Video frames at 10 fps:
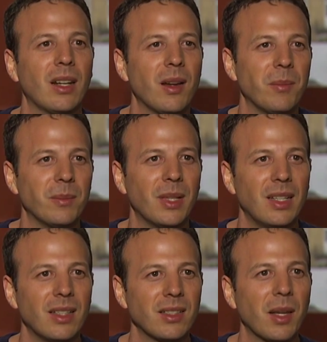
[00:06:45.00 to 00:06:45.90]
become
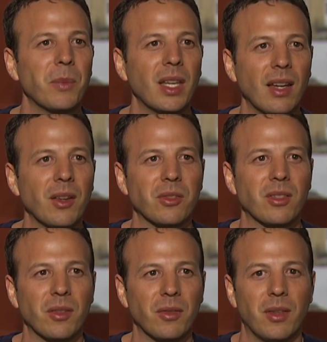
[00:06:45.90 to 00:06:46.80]
something
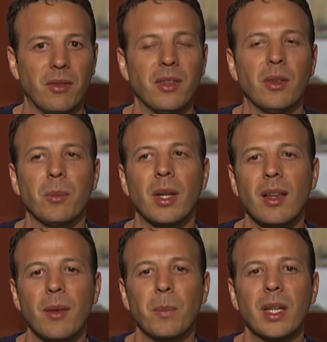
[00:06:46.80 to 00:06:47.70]
else, the film.
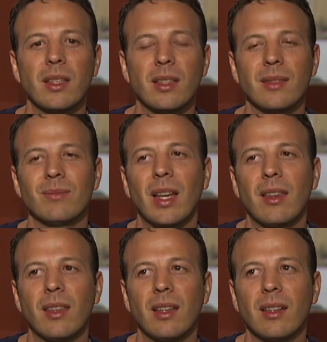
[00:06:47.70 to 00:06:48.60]
But
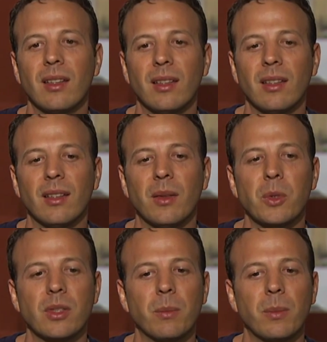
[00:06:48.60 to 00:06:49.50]
I think it
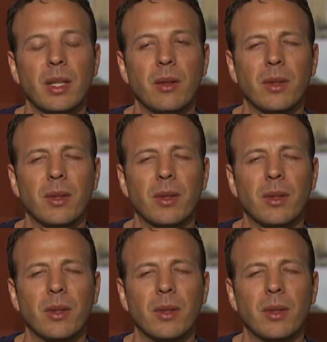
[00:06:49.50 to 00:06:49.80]
was a bit